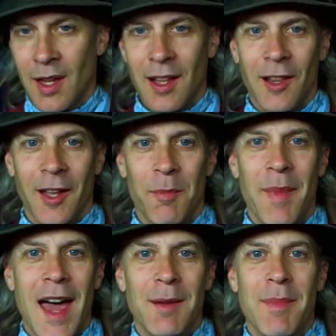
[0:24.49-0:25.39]
like a
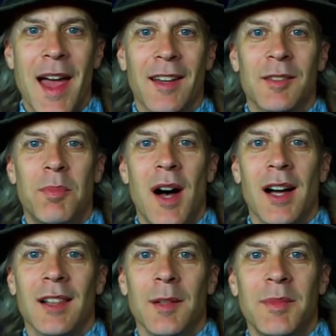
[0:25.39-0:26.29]
Mad Max
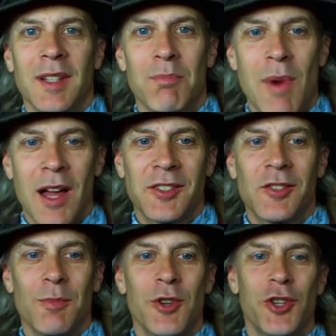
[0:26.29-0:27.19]
apocalyptic
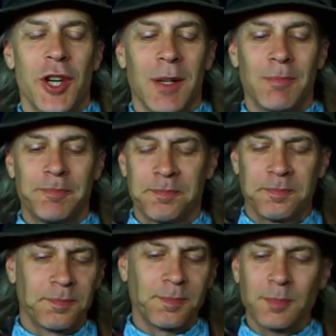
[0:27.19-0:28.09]
monster machine.
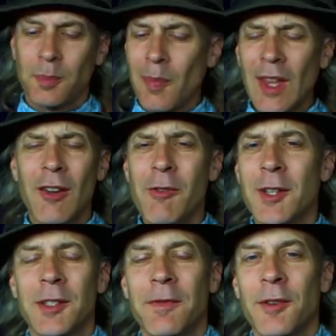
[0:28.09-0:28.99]

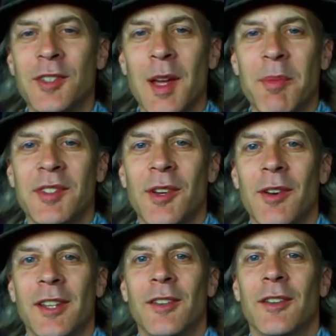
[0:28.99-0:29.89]
Anyways, the first
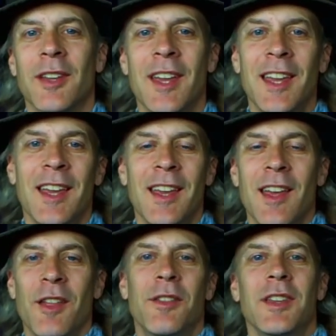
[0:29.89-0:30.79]
episode I took
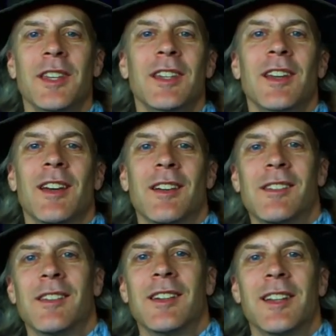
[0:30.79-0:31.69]
the
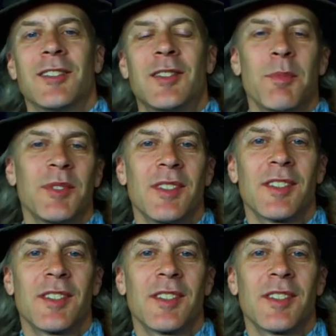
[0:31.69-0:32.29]
Simpsons